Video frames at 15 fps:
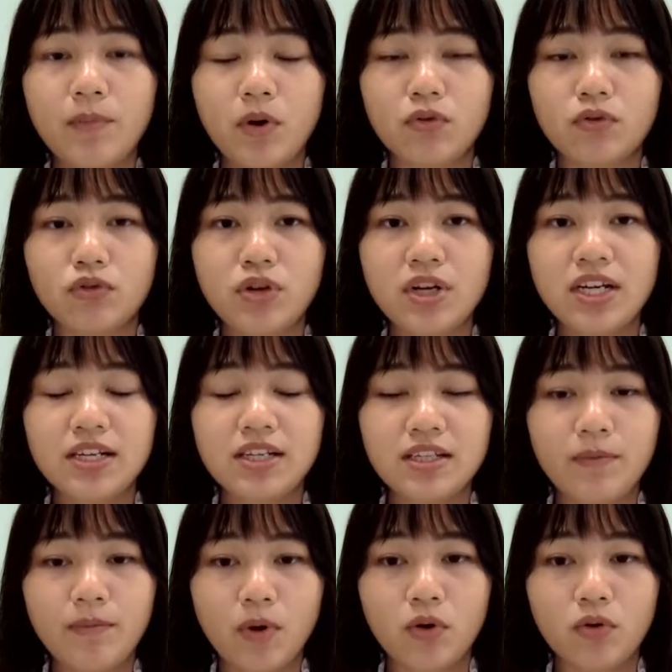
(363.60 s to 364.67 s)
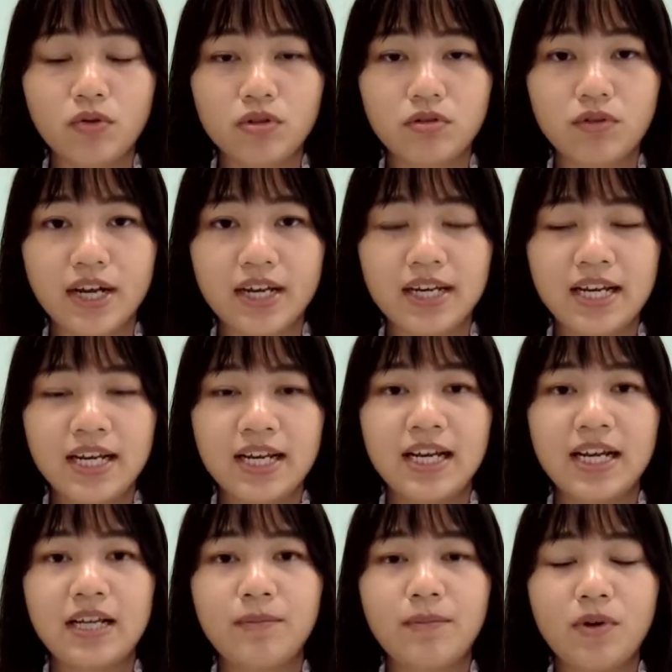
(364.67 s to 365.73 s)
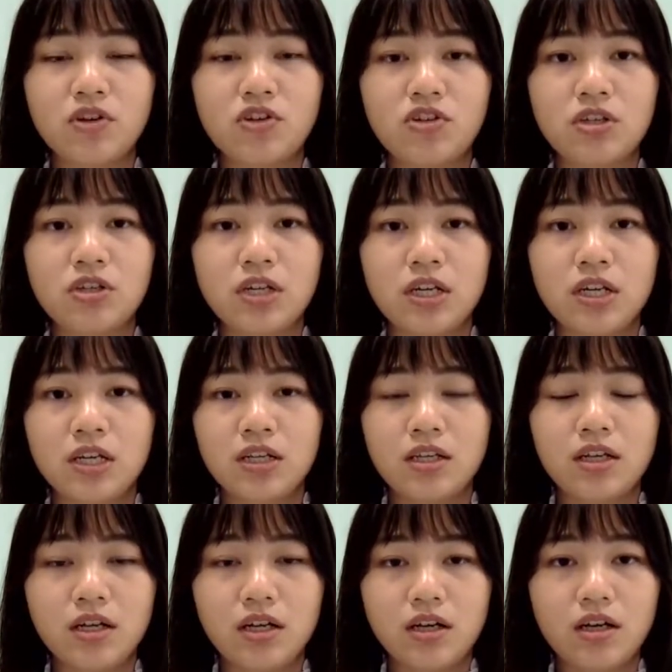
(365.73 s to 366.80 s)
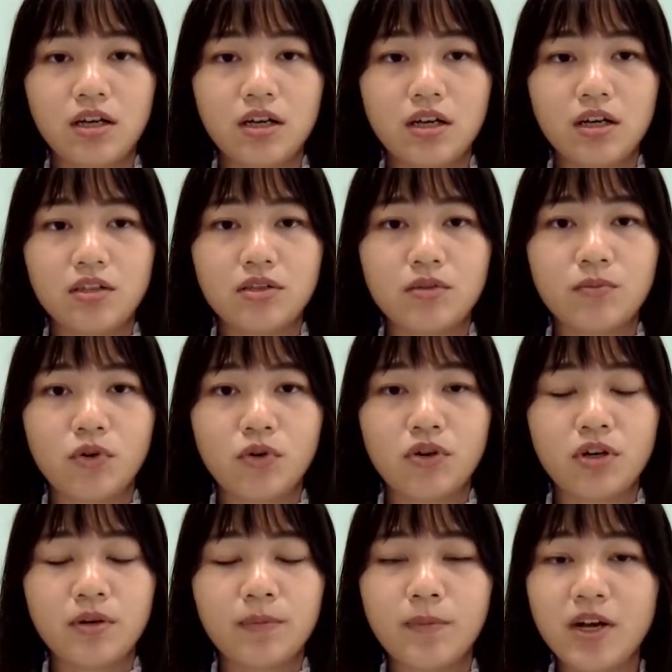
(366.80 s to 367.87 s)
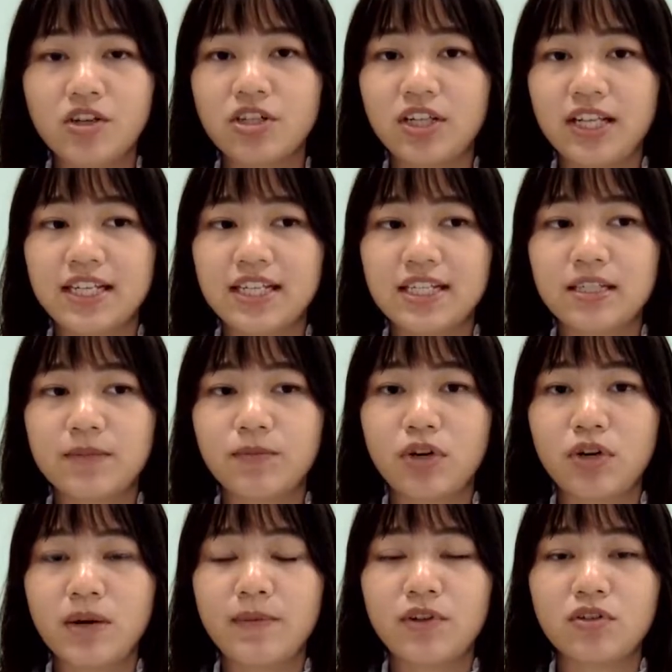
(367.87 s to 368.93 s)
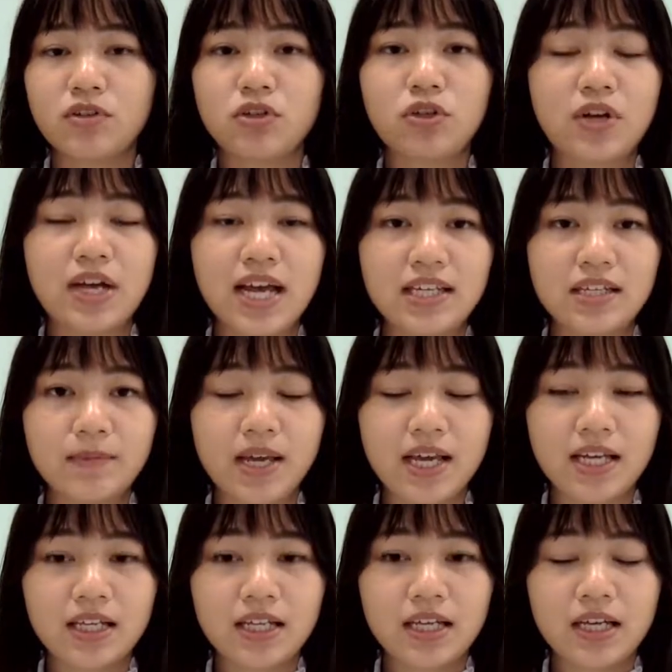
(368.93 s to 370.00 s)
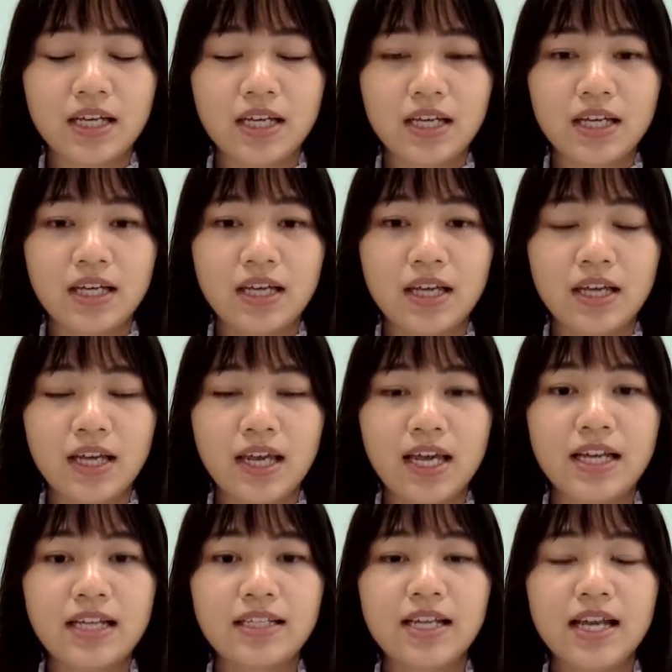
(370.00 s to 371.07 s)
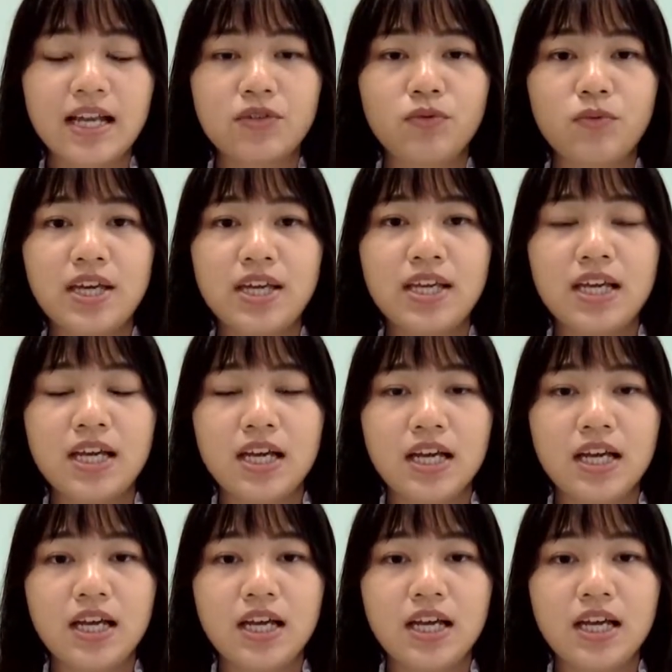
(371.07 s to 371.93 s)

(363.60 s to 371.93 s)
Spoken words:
training samples, right, and much much less parameters to estimate. And as we